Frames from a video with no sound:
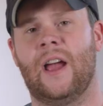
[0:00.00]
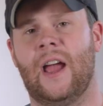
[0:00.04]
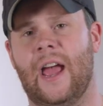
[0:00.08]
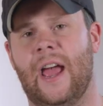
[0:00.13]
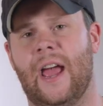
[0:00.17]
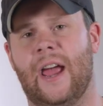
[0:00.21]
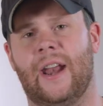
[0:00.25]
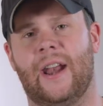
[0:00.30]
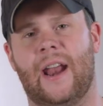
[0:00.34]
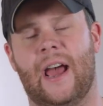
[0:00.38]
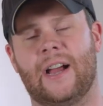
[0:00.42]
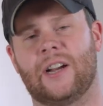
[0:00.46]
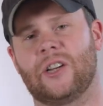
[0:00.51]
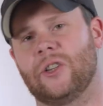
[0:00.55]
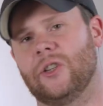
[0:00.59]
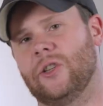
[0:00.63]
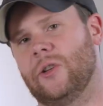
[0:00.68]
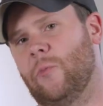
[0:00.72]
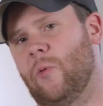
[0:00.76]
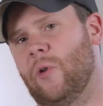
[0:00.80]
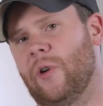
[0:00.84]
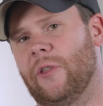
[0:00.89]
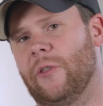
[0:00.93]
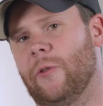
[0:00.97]
and actually
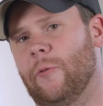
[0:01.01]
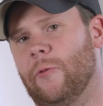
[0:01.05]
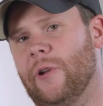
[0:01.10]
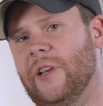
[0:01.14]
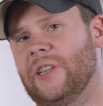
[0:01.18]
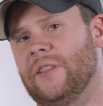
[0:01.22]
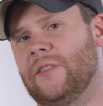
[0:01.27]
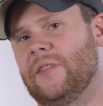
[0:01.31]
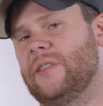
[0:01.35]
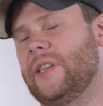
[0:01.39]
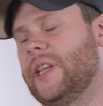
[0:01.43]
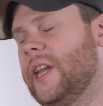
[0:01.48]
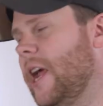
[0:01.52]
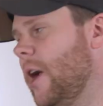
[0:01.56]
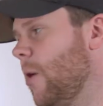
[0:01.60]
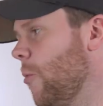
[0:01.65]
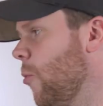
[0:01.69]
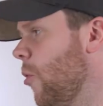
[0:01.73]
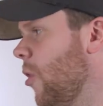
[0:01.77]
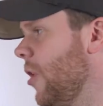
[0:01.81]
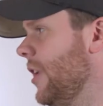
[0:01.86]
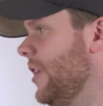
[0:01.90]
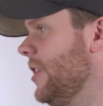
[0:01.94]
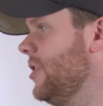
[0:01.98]
one of the reasons that I
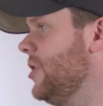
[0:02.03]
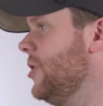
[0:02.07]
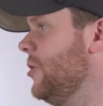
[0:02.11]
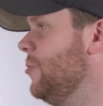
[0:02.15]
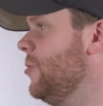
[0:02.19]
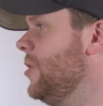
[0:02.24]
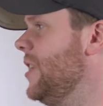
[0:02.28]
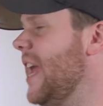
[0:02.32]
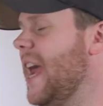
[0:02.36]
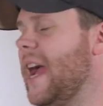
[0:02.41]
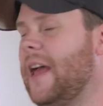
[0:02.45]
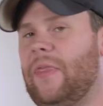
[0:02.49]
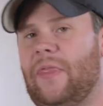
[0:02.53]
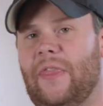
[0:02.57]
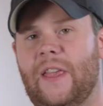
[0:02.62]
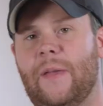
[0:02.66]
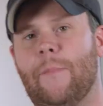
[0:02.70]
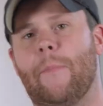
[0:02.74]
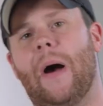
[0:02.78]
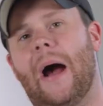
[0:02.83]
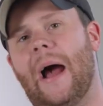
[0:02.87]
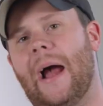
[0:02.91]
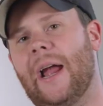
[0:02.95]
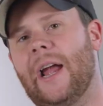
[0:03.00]
wanted to get the
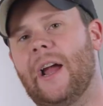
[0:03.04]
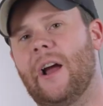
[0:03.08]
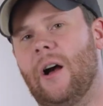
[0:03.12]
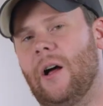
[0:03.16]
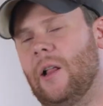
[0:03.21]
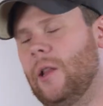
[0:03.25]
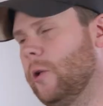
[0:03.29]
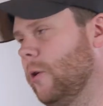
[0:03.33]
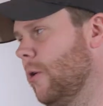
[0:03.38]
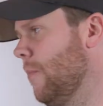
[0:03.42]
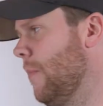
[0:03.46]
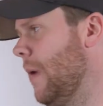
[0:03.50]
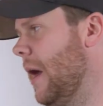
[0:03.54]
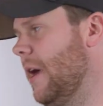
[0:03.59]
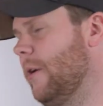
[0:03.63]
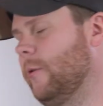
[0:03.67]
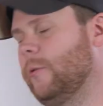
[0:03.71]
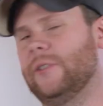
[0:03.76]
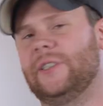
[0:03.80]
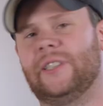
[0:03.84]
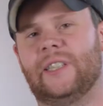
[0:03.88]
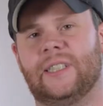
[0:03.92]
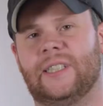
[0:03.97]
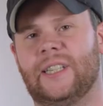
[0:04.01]
bi-color
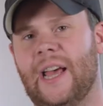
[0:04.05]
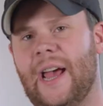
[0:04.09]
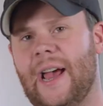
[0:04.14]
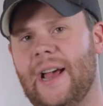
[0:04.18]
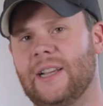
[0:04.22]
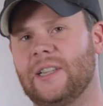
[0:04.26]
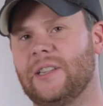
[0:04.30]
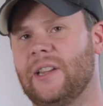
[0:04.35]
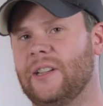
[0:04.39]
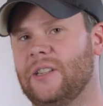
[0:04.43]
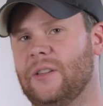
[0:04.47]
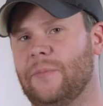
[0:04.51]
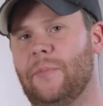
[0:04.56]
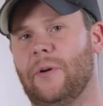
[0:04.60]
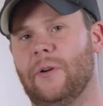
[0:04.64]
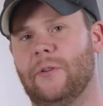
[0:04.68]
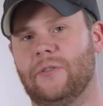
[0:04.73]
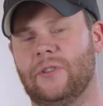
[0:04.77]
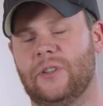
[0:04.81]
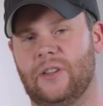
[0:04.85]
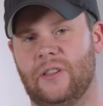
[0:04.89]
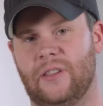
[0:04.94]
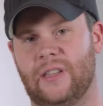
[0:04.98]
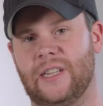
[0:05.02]
model to test as
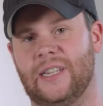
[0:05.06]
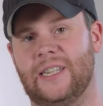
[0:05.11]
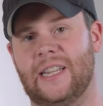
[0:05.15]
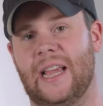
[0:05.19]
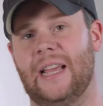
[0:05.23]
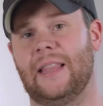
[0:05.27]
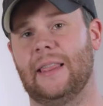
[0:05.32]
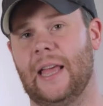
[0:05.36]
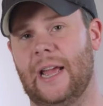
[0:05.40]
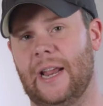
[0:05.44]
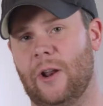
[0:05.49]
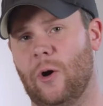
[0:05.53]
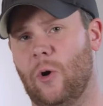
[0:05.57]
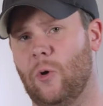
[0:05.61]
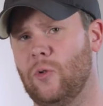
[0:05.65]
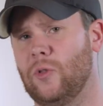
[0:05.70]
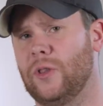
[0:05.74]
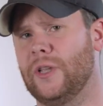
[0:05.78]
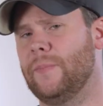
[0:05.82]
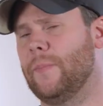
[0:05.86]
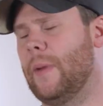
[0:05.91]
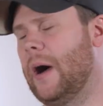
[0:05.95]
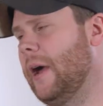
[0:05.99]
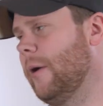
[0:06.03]
opposed to the daylight
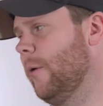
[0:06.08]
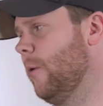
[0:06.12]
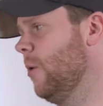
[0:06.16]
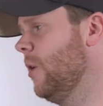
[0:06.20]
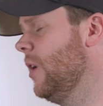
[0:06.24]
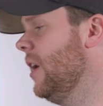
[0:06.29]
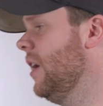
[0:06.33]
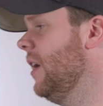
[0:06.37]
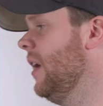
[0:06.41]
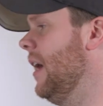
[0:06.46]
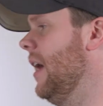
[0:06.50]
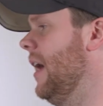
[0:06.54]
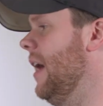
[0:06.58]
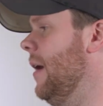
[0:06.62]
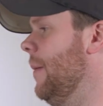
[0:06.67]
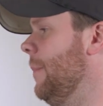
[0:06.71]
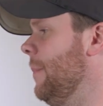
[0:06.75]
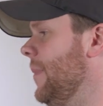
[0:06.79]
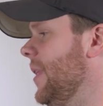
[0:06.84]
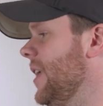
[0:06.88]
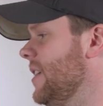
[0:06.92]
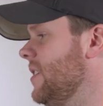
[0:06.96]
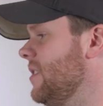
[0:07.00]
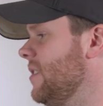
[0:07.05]
only model,
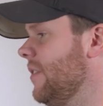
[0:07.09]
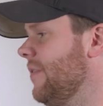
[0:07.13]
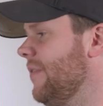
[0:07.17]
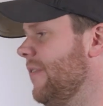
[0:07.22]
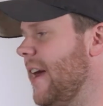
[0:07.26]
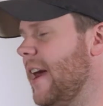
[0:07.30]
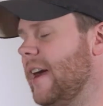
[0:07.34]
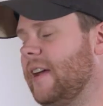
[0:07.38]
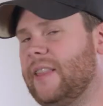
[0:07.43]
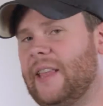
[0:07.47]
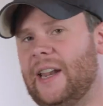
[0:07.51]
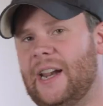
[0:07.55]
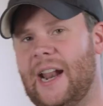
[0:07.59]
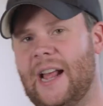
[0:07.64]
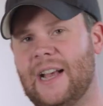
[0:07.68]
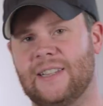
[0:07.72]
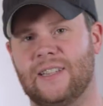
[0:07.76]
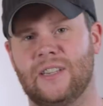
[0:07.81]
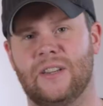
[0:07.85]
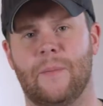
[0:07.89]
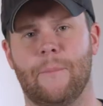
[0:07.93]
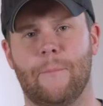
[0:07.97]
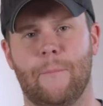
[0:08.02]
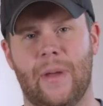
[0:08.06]
is the fact that it
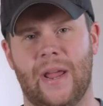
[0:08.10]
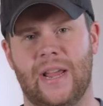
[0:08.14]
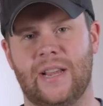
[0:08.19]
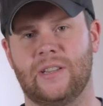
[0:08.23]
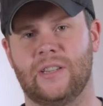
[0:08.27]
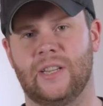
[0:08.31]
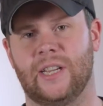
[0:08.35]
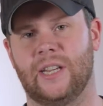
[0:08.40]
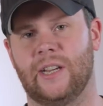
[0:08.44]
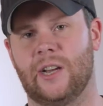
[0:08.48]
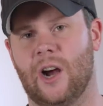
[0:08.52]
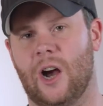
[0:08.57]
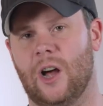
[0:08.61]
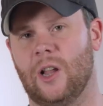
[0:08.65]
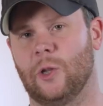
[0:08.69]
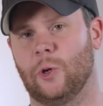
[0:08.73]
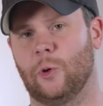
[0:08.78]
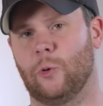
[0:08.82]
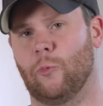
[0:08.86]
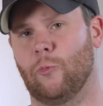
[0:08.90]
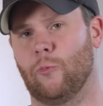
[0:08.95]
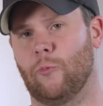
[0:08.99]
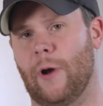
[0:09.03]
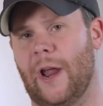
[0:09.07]
has an amazing
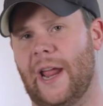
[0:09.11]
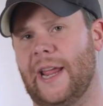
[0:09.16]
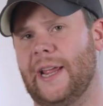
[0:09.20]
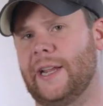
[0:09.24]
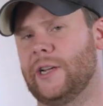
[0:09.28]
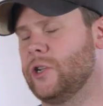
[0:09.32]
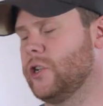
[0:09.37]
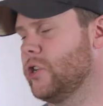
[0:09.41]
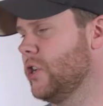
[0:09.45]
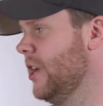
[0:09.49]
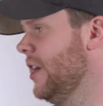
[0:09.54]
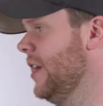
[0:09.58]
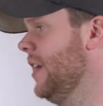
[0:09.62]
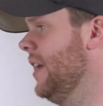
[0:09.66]
color range.